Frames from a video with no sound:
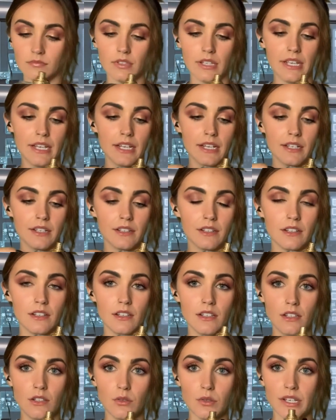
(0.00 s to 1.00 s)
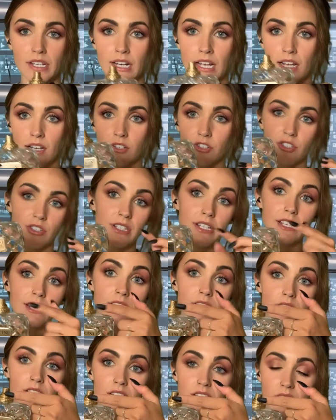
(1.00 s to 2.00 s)
and you can
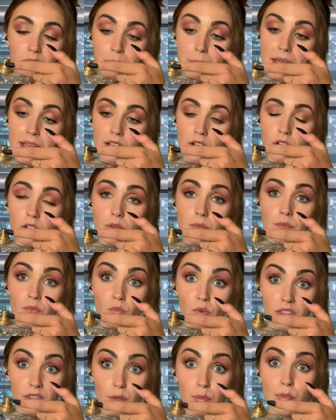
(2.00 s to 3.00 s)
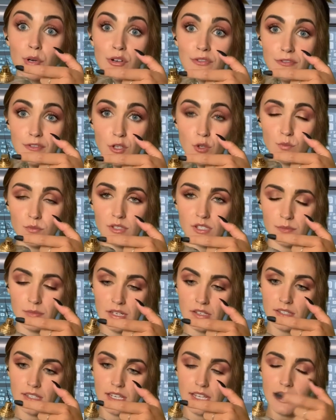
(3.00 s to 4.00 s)
actually smell what the perfume
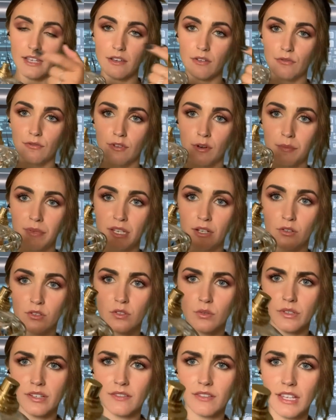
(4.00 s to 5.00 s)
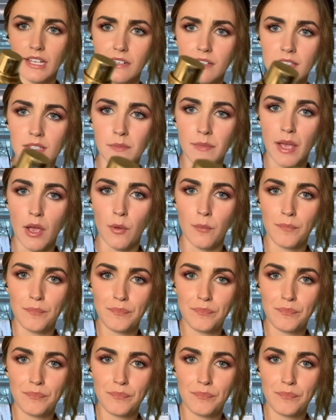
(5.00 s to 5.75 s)
smells like from here. So give that a smell.